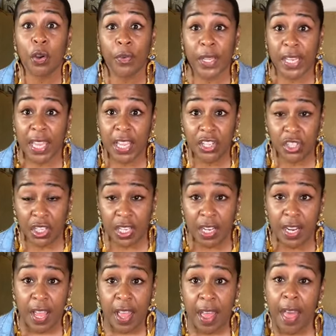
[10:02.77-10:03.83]

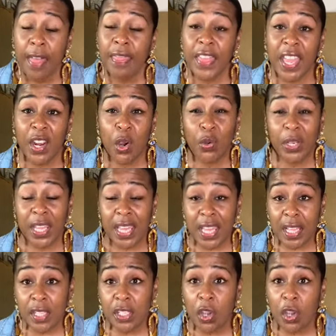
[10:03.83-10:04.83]
radiation, they don't eat.